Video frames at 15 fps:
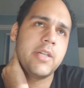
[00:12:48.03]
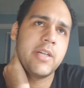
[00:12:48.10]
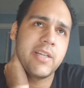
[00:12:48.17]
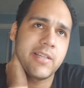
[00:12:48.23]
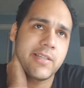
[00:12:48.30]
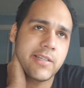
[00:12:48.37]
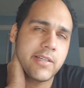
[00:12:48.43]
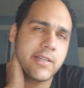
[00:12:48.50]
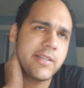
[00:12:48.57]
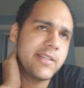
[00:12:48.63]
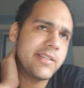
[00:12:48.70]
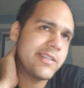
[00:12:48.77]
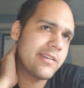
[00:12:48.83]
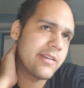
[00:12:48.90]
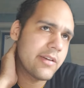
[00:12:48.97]

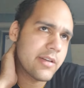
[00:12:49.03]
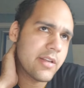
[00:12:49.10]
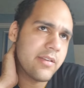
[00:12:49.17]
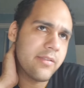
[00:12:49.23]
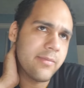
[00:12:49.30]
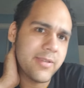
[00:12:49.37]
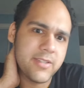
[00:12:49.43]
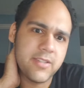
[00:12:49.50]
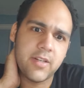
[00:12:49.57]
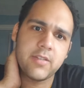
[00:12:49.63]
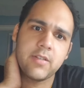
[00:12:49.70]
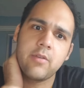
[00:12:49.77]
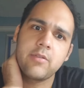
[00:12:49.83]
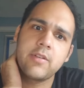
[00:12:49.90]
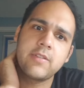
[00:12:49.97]
I'd give him a 6
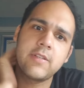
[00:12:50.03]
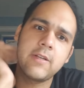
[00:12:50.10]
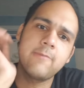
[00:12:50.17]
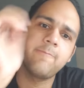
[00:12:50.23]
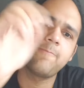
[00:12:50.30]
out of 10.